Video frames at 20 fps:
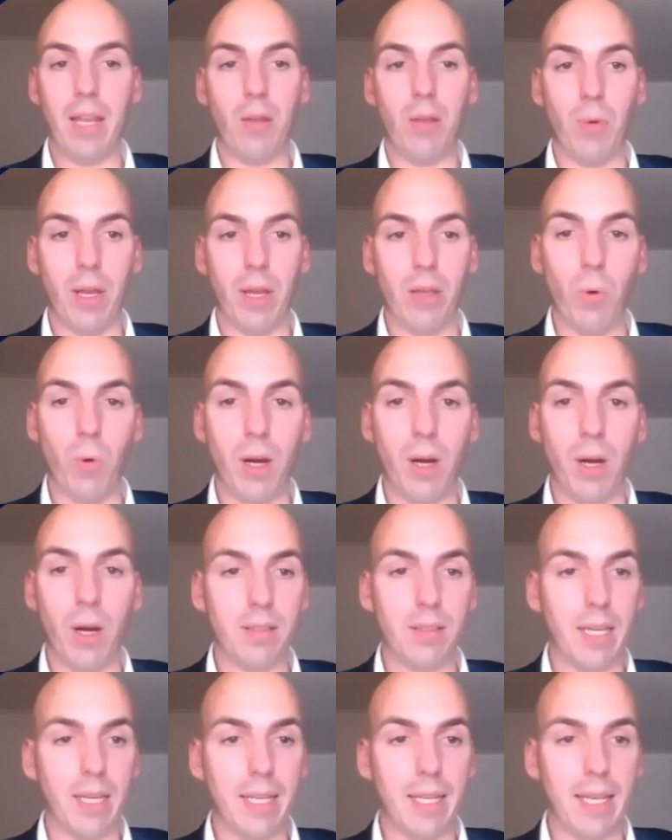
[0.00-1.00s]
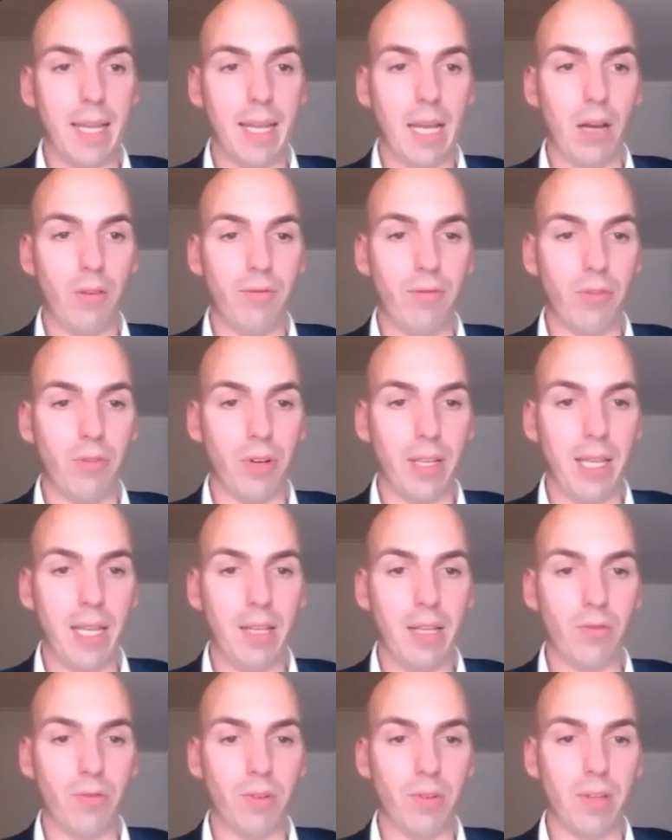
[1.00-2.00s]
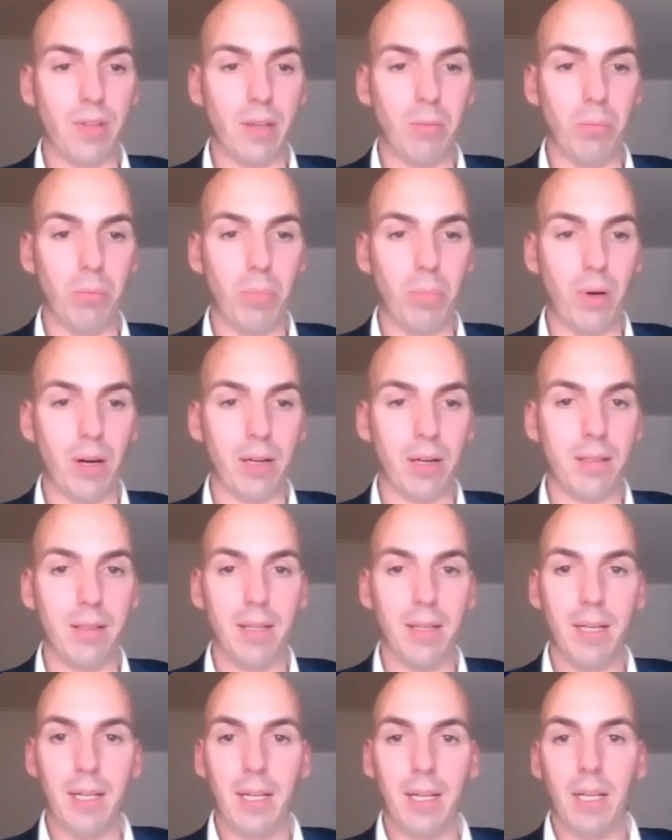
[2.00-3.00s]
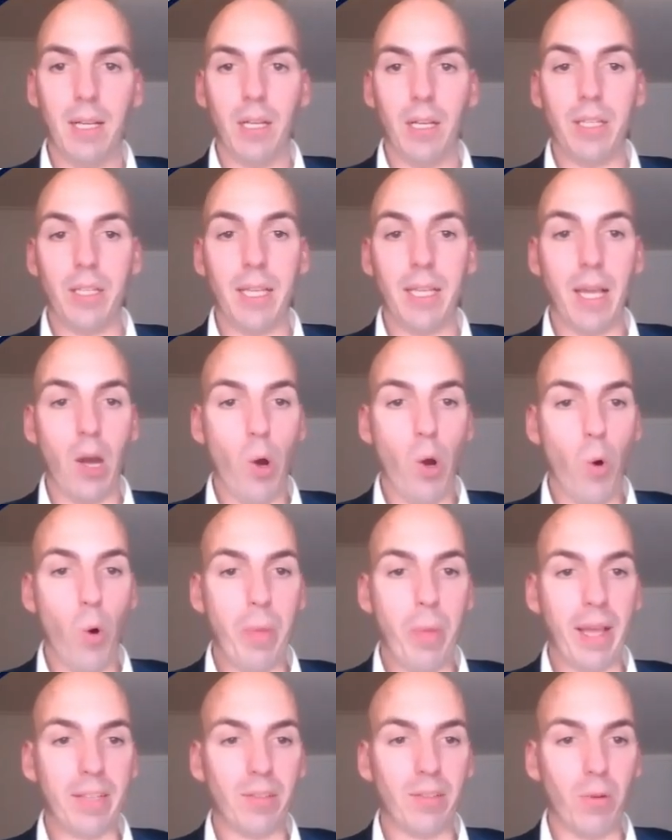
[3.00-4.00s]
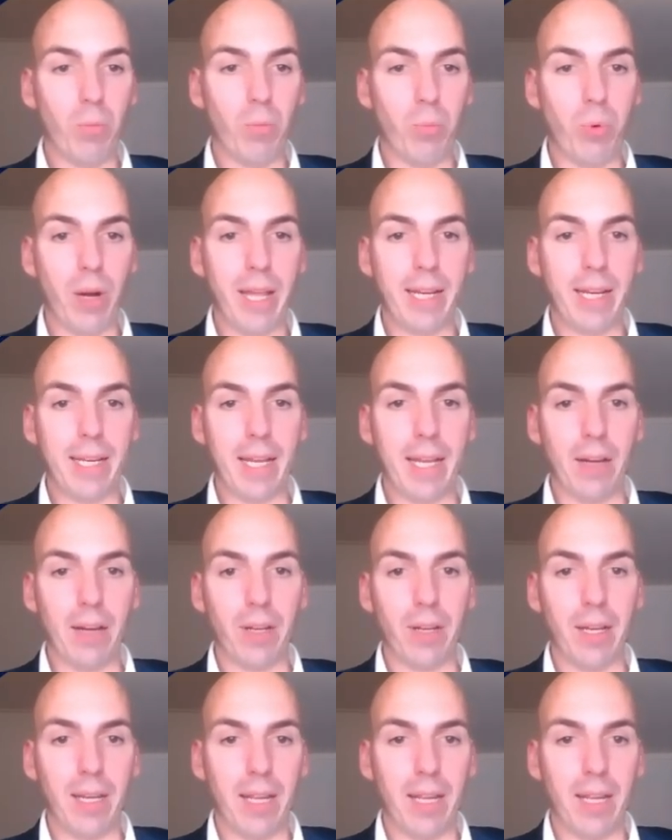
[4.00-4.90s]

any way you want. And now for the interesting part, the OPEX breakdown.